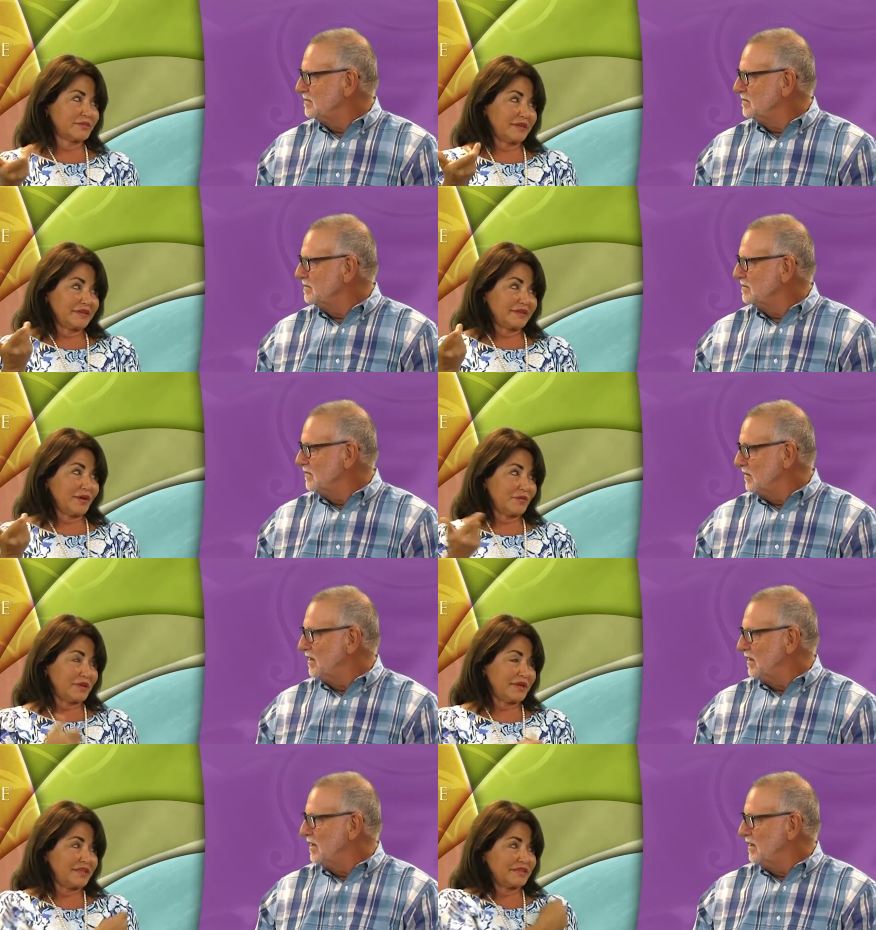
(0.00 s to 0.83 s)
Speaker 1: I mean,
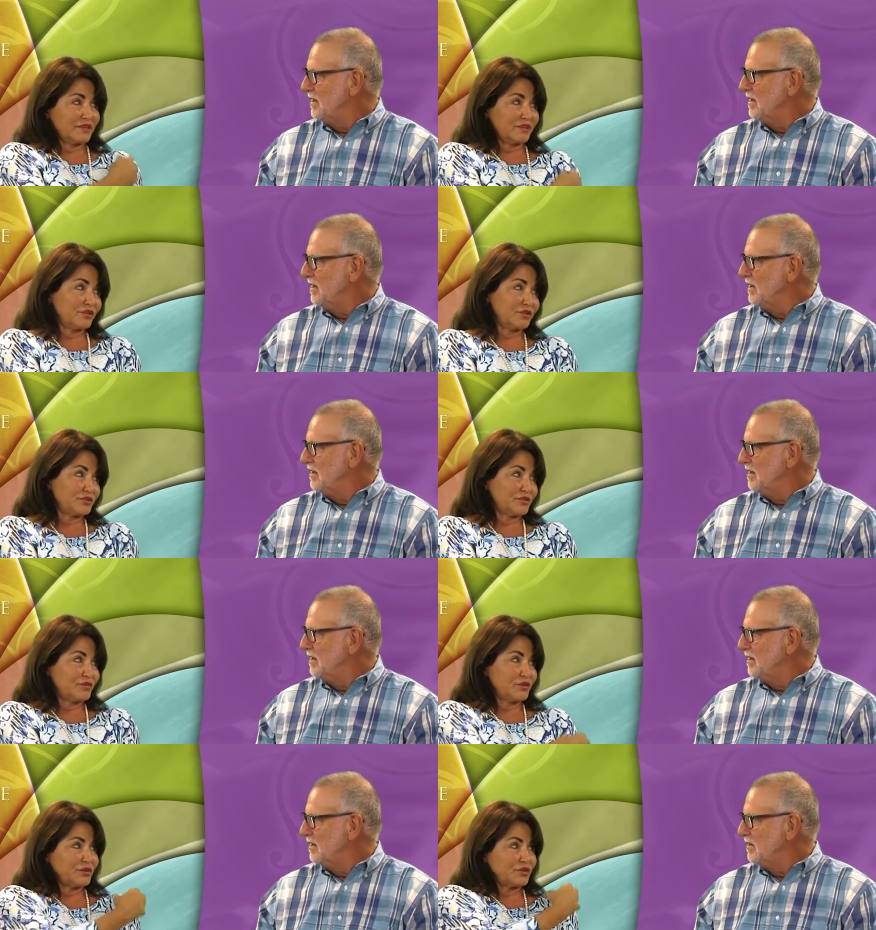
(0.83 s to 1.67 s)
that would be easy to
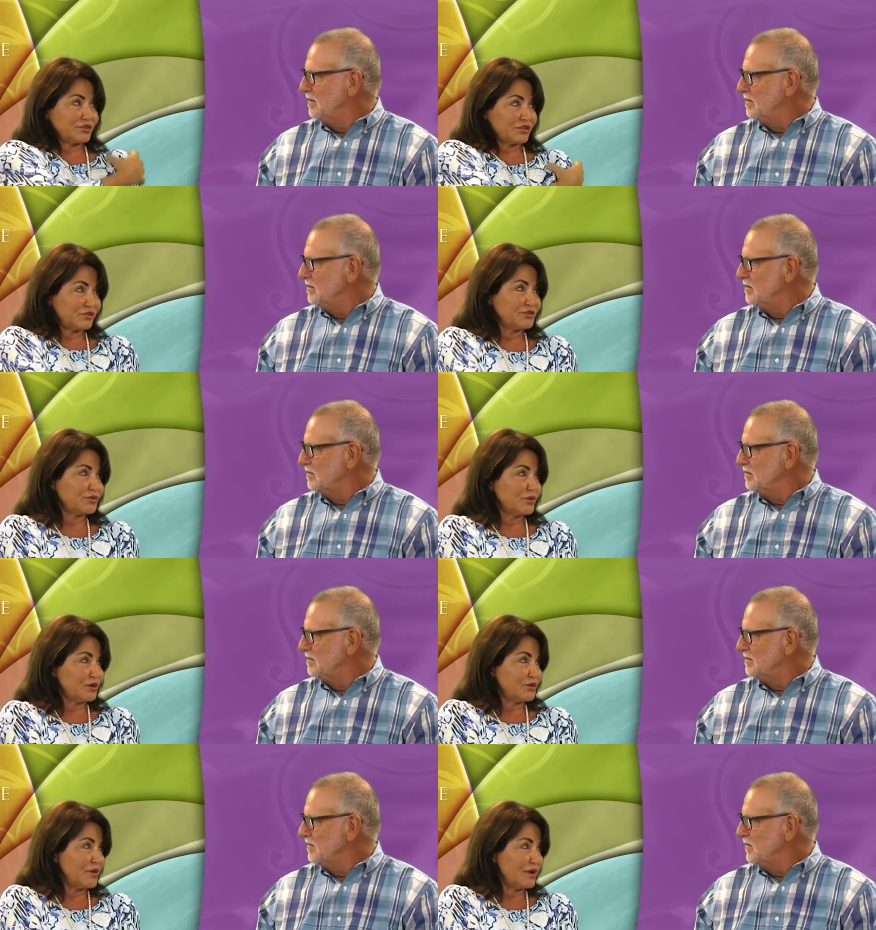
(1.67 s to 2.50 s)
lose if you could just lose
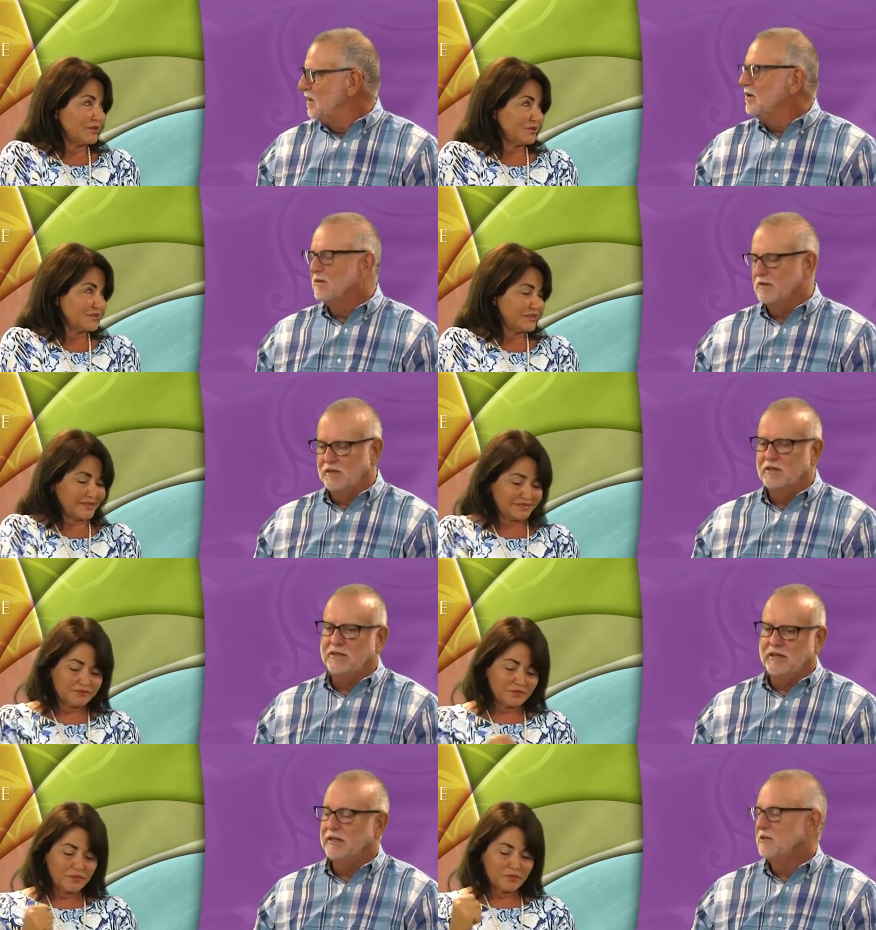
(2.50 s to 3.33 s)
it where you want to lose
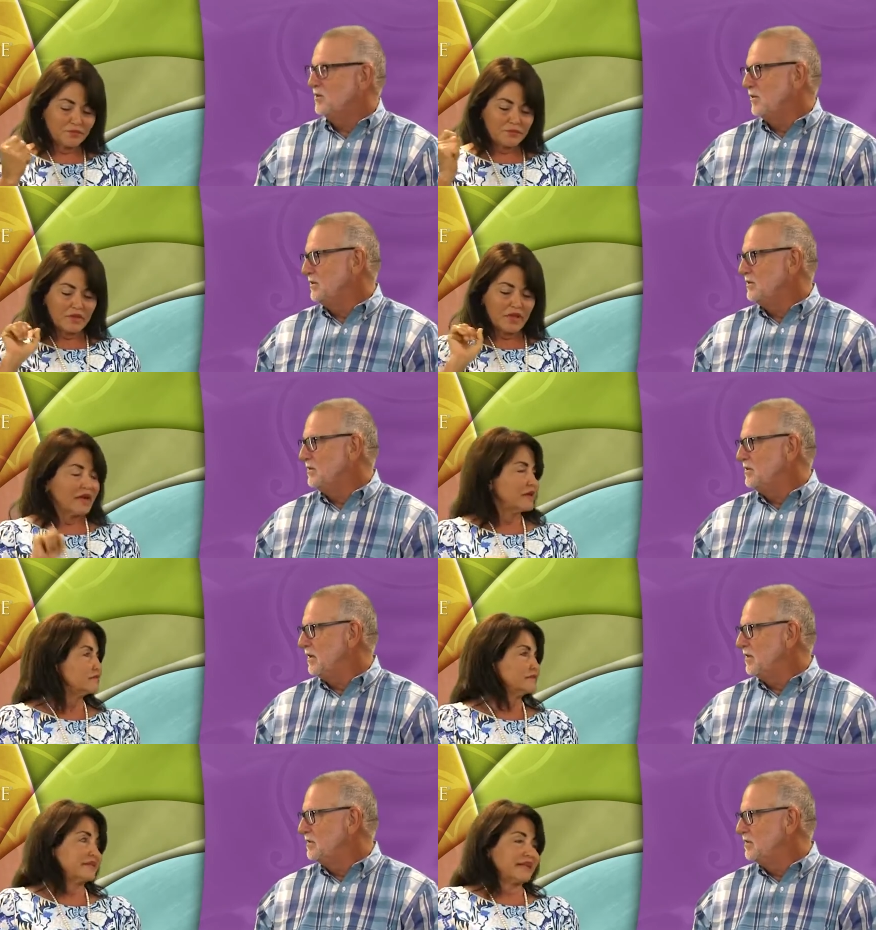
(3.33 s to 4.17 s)
well,
Speaker 2: it. Yeah, that's always the
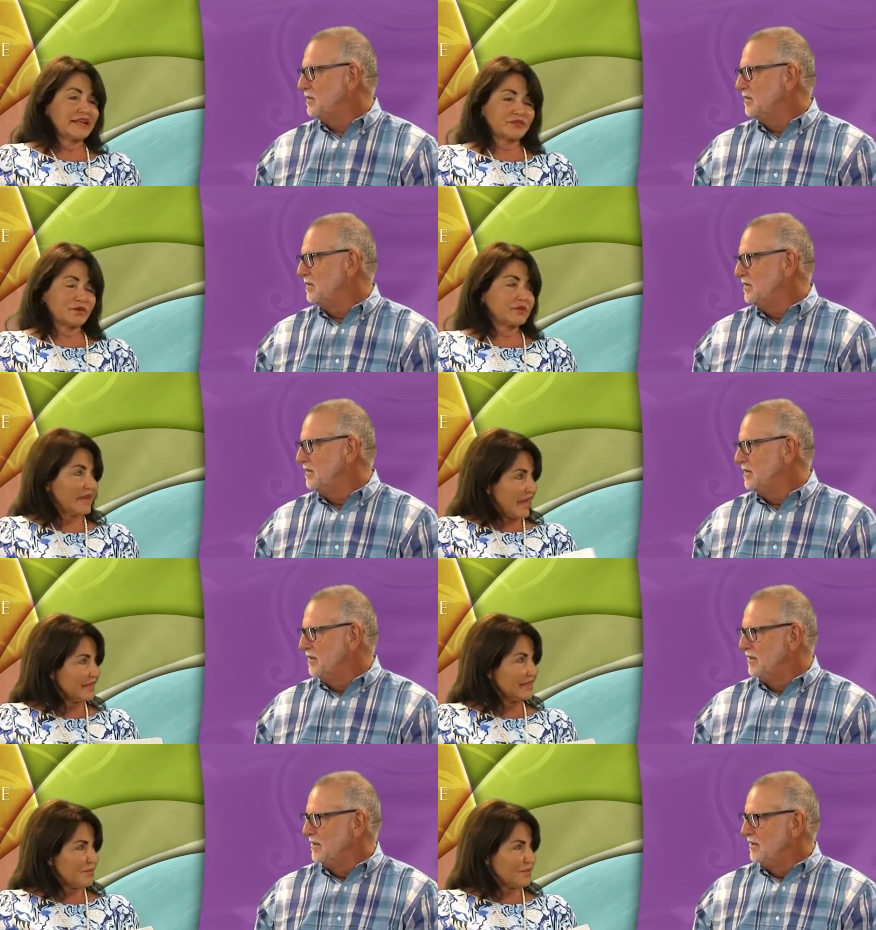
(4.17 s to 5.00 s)
challenge.
Speaker 1: And that's what
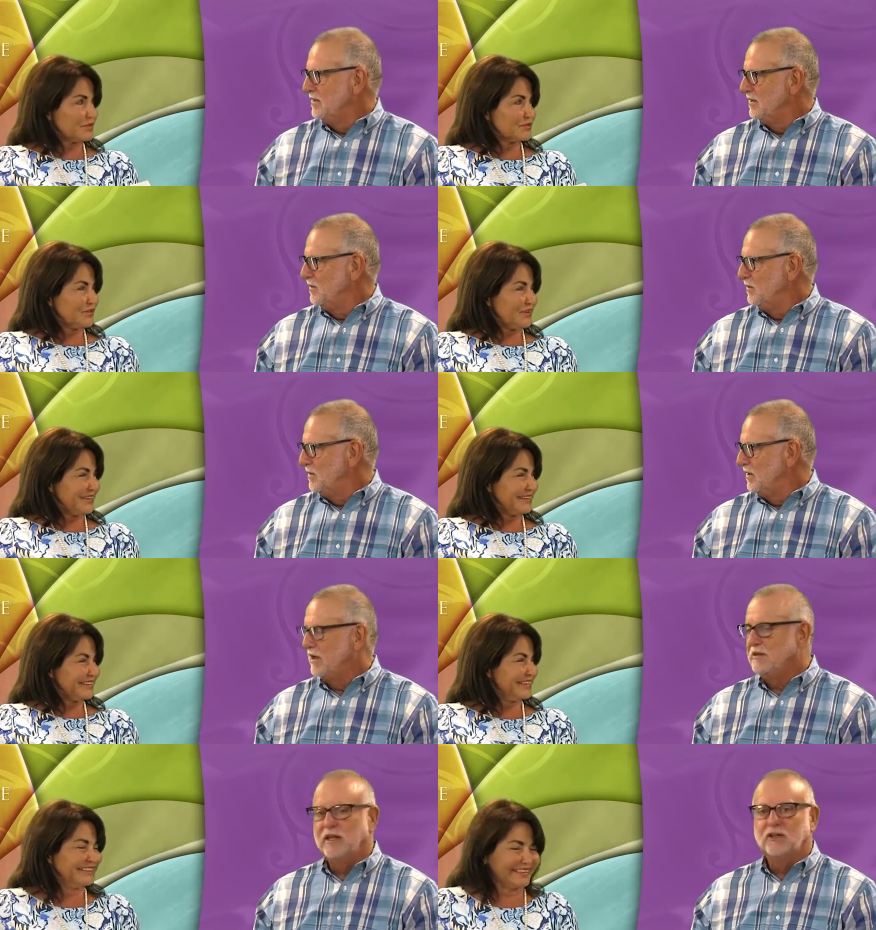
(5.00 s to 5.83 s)
the iLipo's
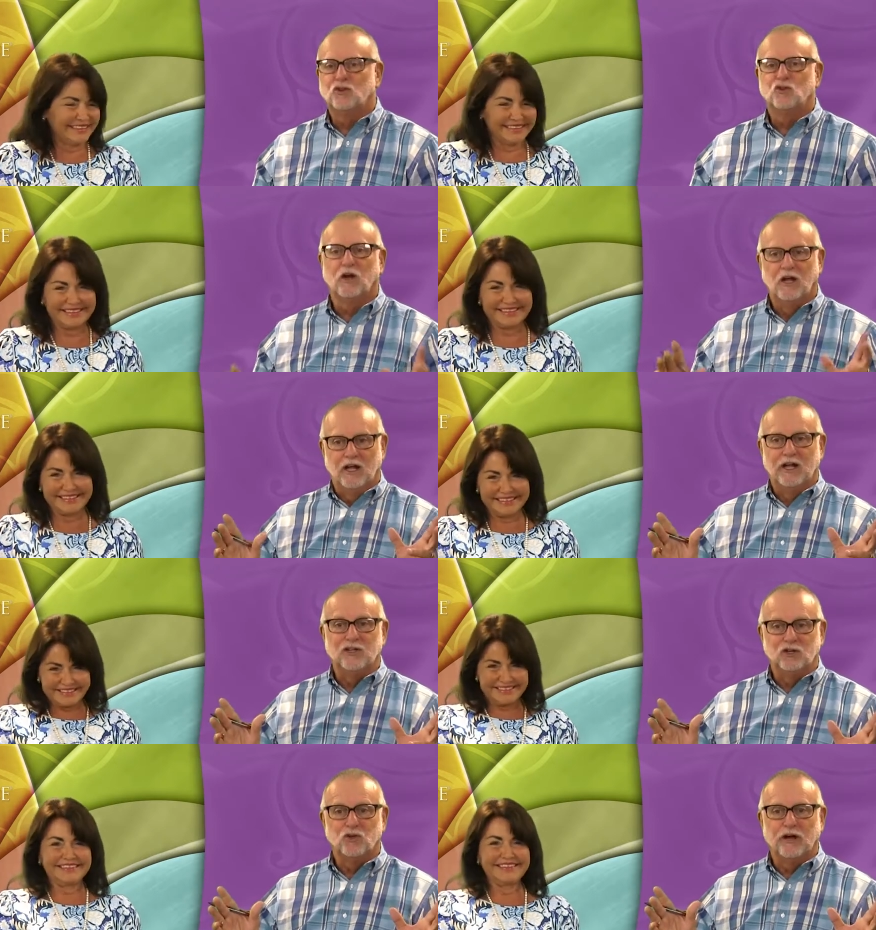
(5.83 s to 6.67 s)
for. Uh, and, the tra-
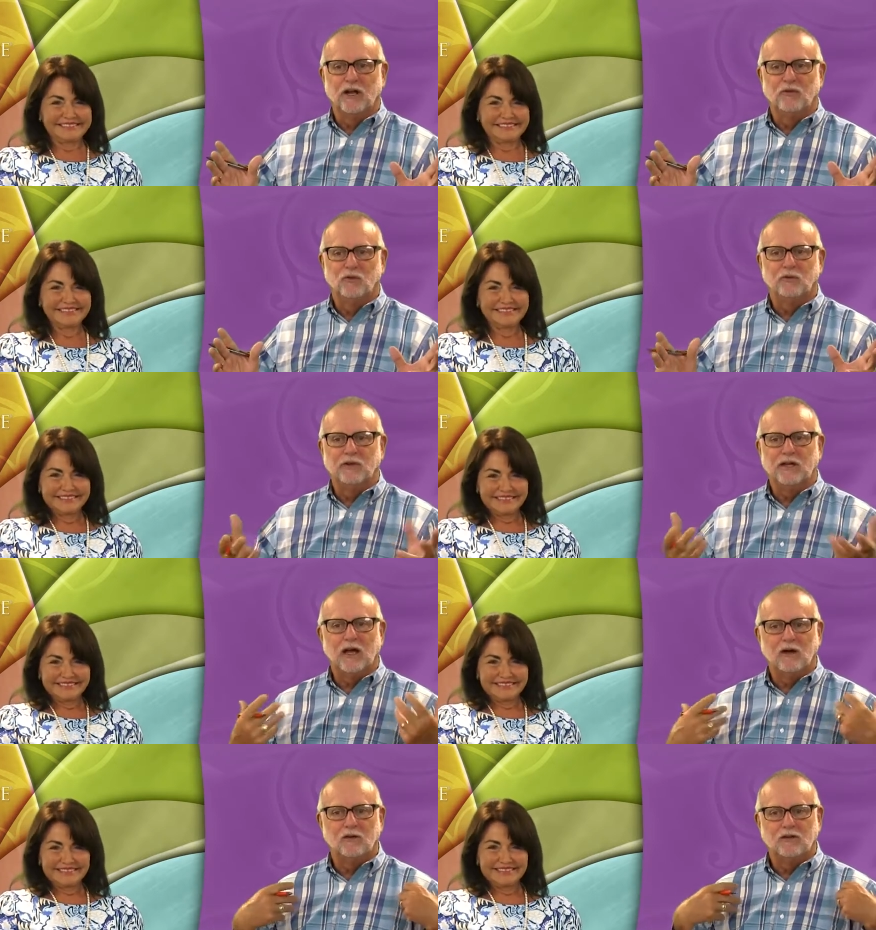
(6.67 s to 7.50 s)
and the trade-off
Speaker 2: would
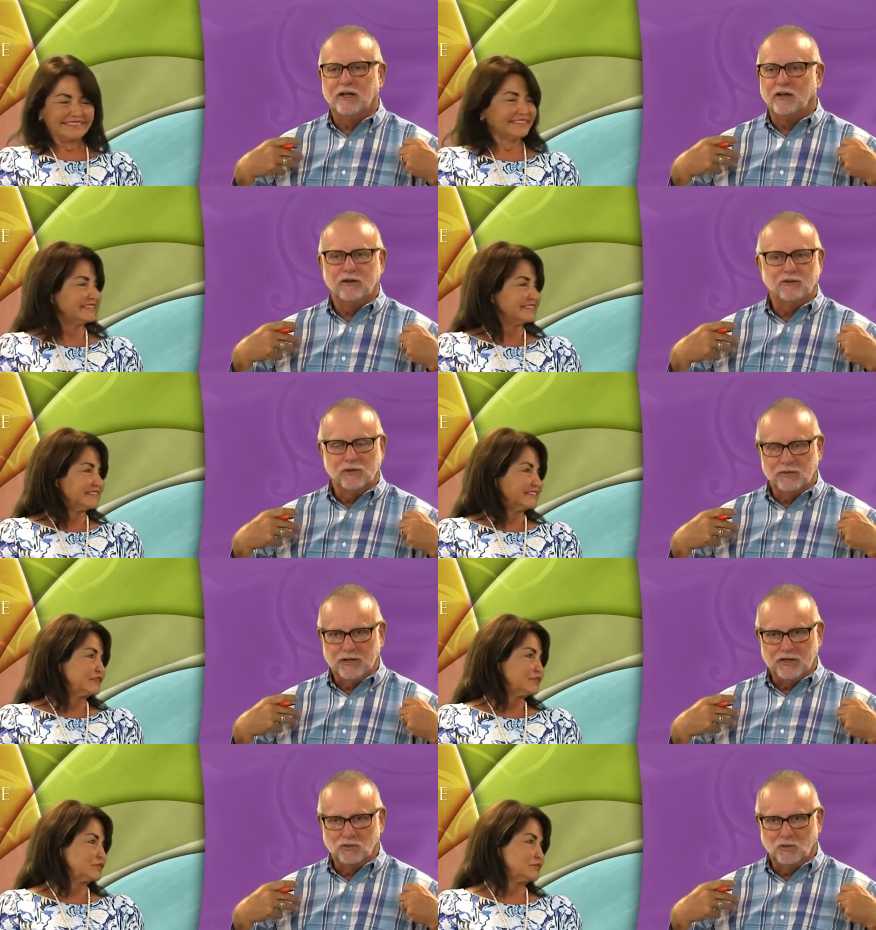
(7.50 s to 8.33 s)
be I would carry
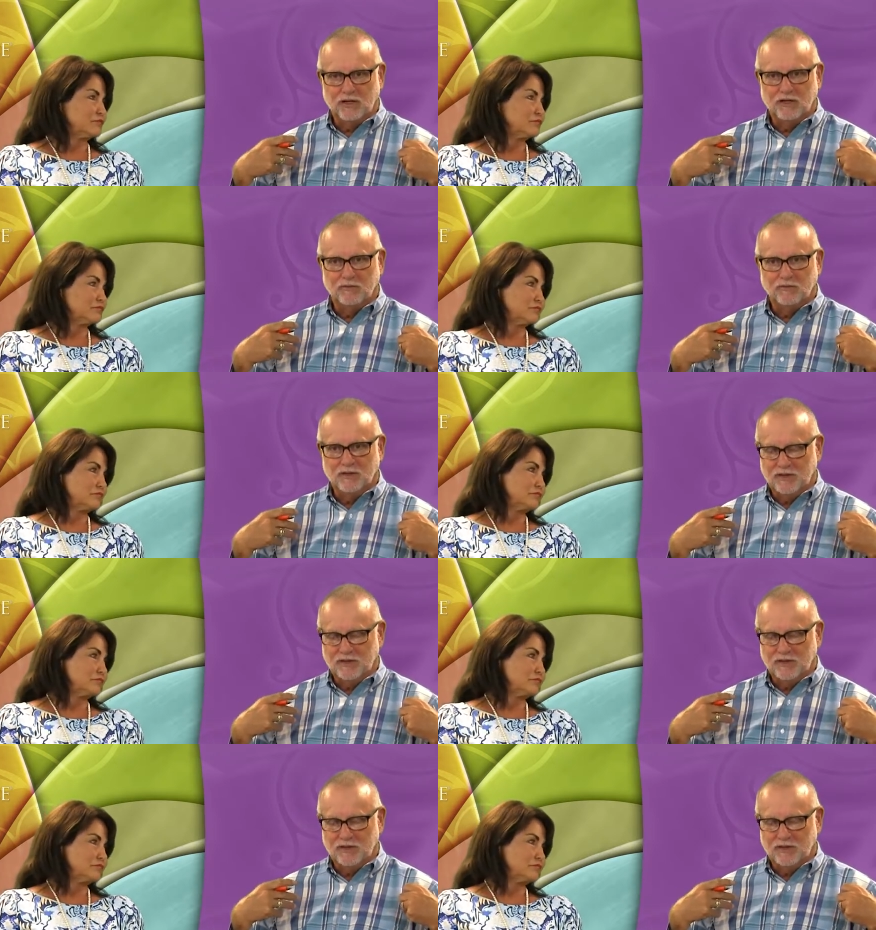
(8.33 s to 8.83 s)
three pounds of weight in,